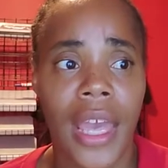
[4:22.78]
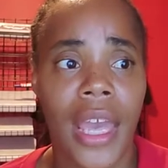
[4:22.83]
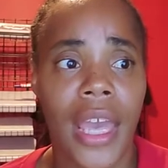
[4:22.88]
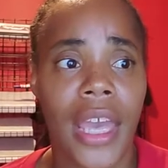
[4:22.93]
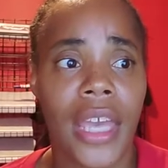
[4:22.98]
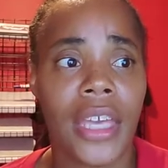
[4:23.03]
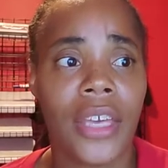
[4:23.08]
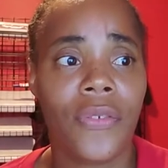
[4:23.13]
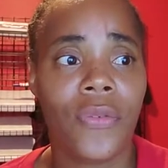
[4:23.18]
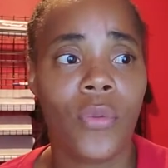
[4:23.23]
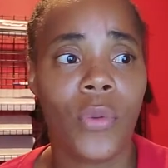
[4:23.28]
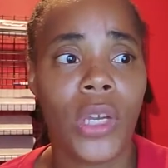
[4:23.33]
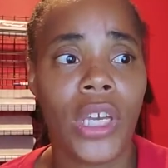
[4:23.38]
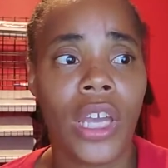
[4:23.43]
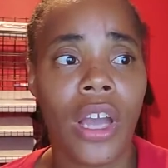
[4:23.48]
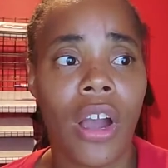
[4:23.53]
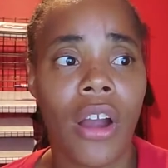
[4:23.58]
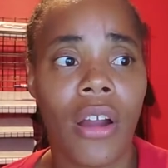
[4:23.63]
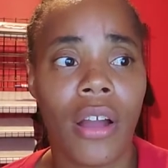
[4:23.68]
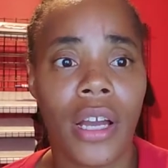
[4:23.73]
If we
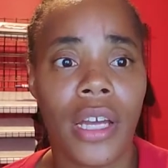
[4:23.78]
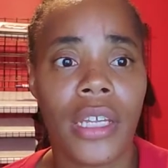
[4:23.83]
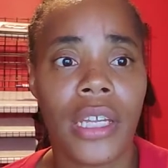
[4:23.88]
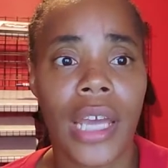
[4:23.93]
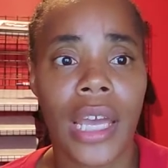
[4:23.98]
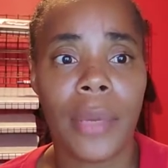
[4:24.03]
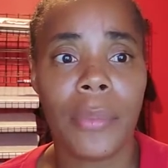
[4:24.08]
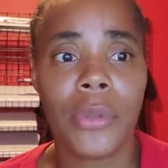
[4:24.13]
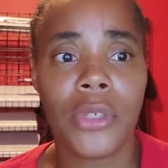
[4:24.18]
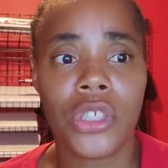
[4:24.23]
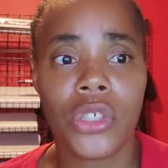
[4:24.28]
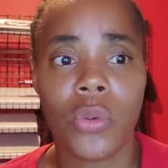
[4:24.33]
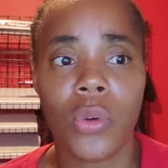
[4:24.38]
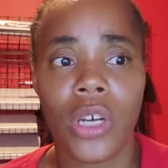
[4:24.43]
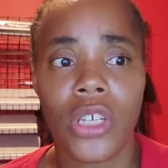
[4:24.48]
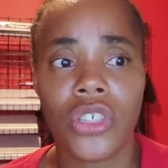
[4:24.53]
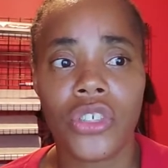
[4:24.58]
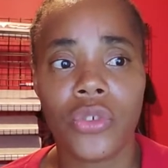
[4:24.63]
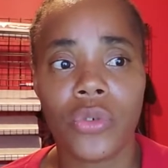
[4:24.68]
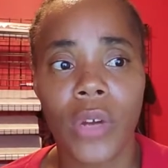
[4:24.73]
are unable to
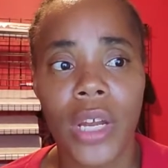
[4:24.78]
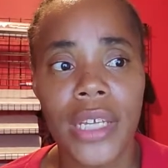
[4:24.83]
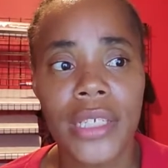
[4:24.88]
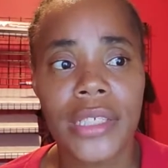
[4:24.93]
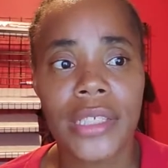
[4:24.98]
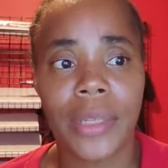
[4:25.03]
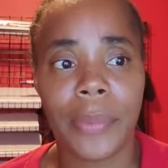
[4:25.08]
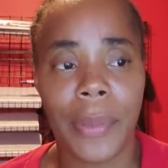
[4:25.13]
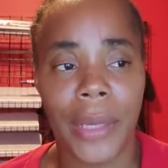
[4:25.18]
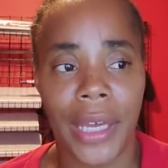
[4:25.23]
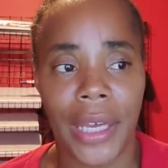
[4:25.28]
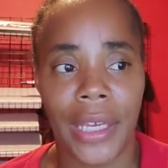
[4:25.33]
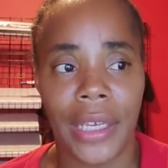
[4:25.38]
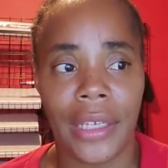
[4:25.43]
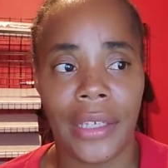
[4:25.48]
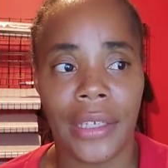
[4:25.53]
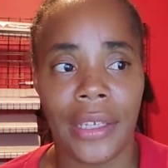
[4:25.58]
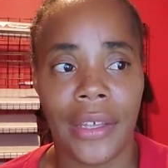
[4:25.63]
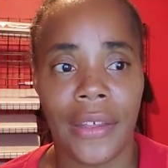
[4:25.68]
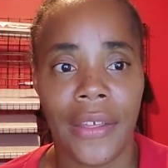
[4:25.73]
address the
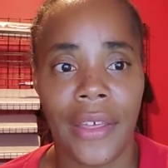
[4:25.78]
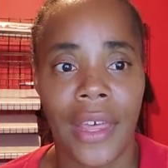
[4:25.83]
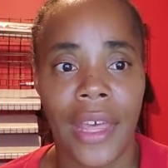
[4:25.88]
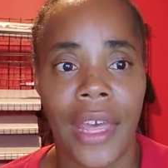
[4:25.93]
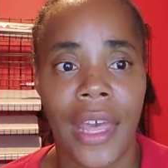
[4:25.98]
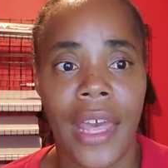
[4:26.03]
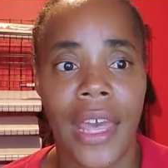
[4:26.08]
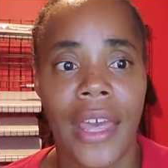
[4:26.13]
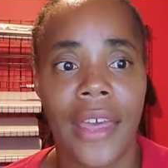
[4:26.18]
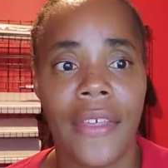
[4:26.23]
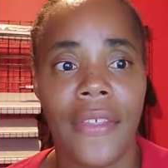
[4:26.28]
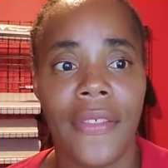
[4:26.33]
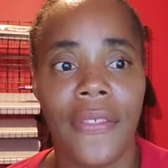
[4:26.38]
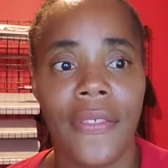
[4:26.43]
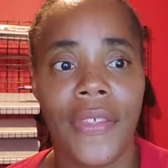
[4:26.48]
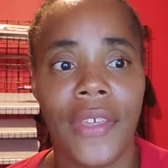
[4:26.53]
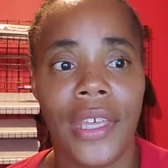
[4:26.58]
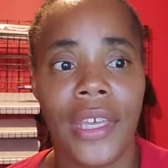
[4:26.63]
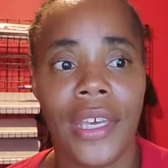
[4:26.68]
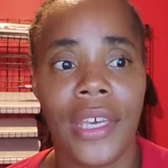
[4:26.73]
pain,
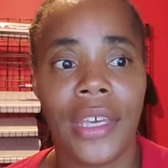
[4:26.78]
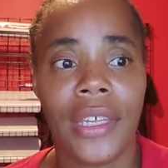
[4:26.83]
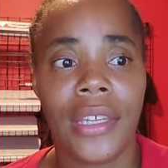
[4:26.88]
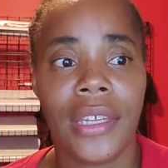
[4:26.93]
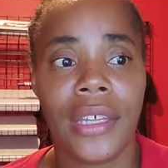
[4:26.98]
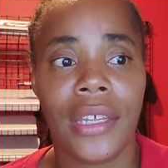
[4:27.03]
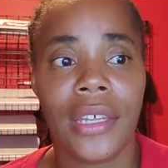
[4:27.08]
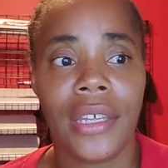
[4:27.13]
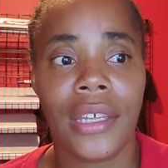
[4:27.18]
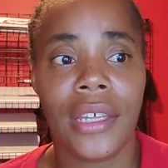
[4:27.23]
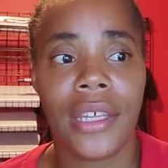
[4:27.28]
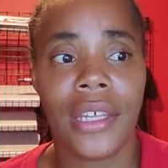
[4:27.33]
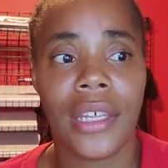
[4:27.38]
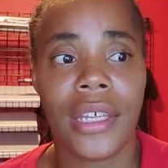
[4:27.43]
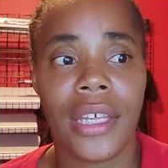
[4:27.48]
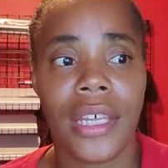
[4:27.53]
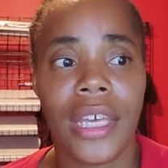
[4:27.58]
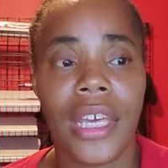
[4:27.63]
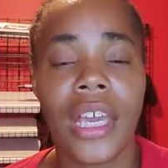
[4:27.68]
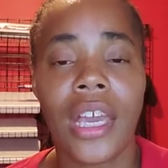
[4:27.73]
then
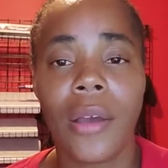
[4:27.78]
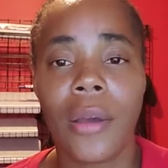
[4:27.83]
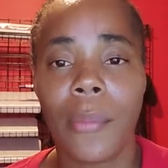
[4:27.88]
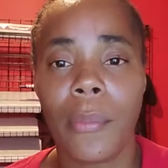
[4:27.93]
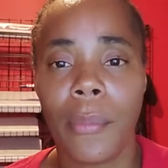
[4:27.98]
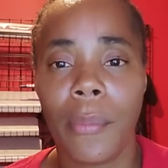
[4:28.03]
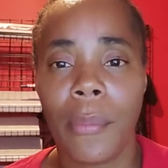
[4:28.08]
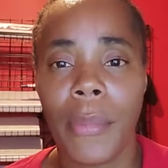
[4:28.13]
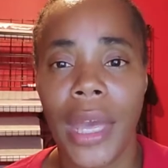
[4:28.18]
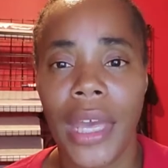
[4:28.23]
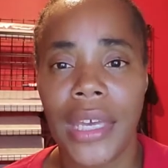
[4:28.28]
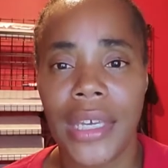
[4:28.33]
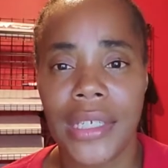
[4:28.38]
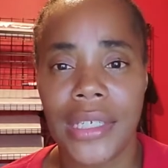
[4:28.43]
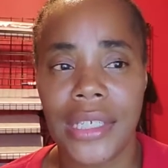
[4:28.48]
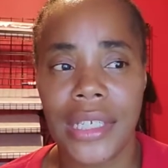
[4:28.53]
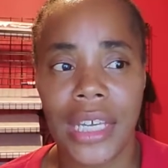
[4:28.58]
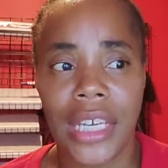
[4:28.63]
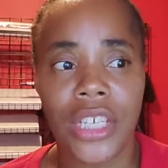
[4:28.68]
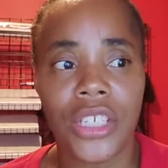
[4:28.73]
it
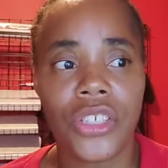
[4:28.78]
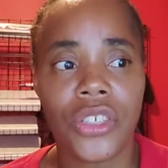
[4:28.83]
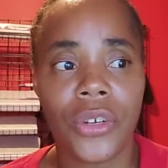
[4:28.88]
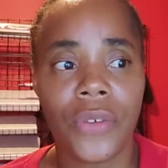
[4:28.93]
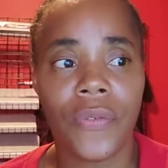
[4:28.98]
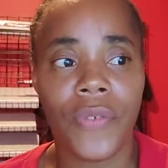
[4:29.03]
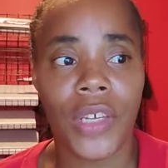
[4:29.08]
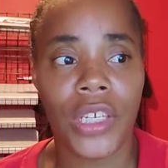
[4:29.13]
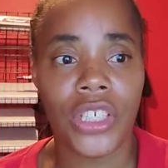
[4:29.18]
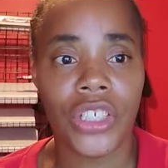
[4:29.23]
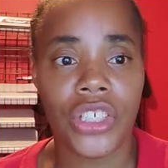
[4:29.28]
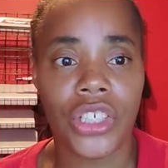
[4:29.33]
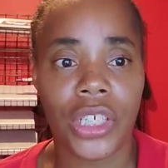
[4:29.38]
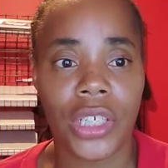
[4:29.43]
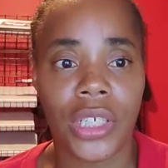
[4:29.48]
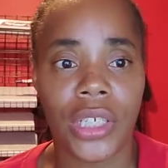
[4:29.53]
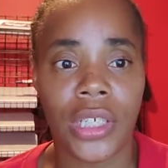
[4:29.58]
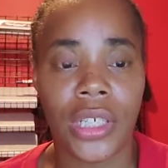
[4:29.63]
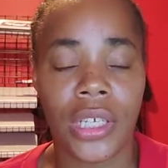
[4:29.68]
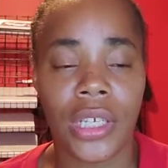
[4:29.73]
makes
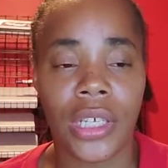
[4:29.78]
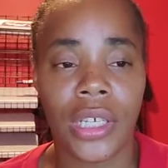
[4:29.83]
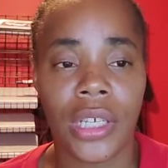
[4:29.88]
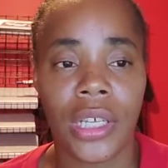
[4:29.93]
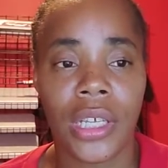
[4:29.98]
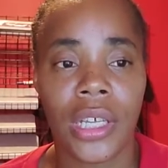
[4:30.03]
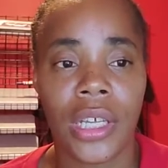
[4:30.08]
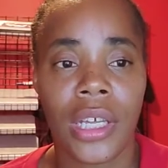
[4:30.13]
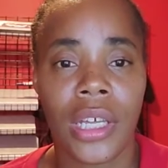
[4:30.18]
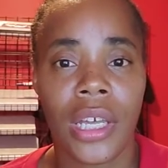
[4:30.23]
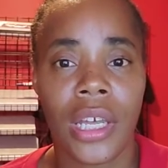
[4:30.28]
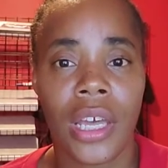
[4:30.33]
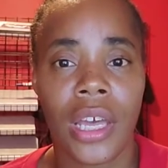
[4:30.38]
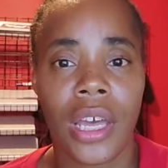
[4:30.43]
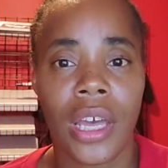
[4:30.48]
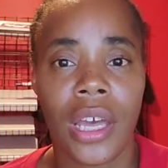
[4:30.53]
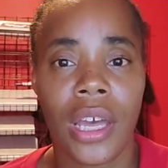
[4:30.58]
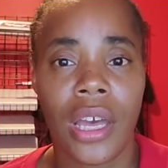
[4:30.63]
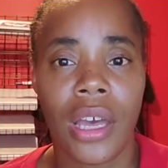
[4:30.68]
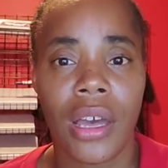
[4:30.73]
intervention
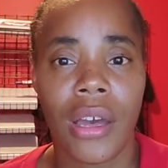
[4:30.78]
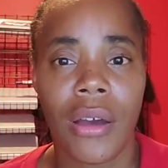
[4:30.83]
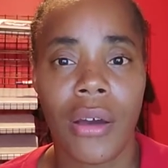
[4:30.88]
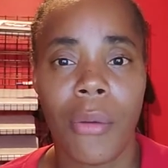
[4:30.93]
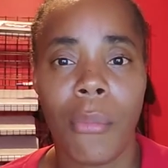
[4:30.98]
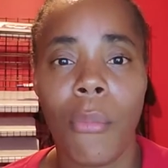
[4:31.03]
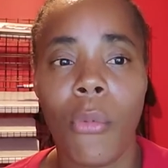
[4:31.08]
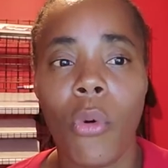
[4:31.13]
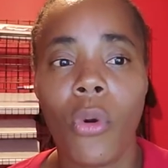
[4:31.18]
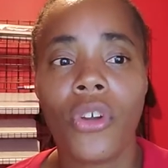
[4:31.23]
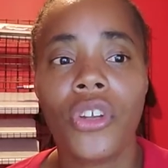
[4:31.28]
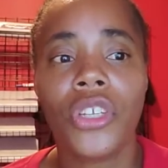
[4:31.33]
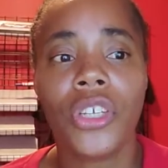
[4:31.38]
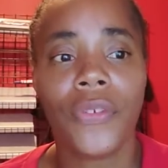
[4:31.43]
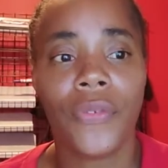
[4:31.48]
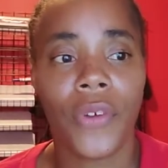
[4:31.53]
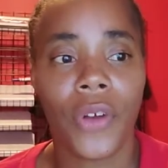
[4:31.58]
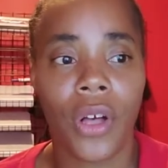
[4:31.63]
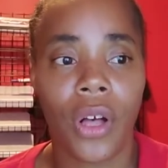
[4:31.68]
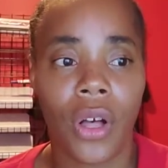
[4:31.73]
more
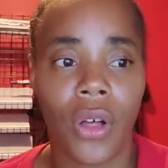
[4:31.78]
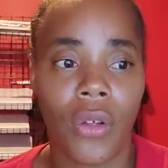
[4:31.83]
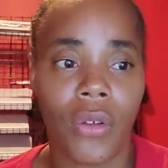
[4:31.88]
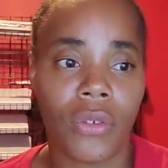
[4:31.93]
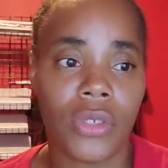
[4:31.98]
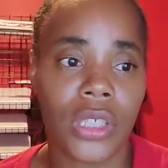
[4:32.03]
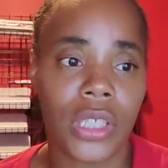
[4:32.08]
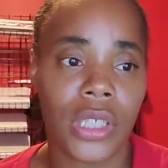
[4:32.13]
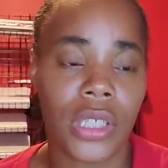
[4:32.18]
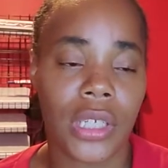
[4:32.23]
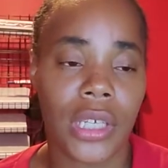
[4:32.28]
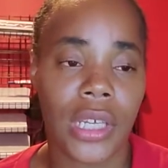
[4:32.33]
difficult,